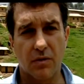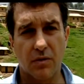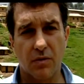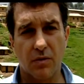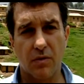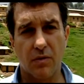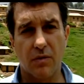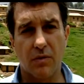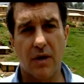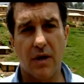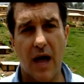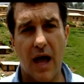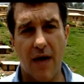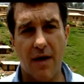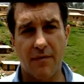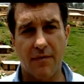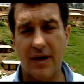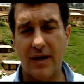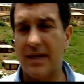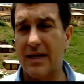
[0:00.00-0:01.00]
to
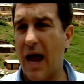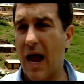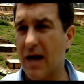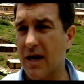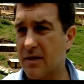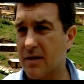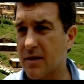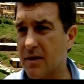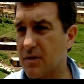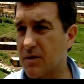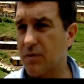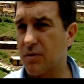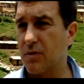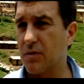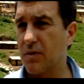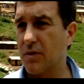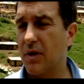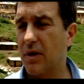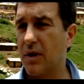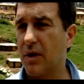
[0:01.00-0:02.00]
have ac access
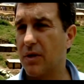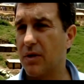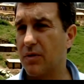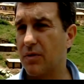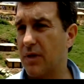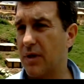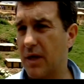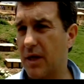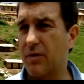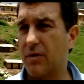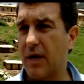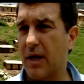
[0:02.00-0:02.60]
to to the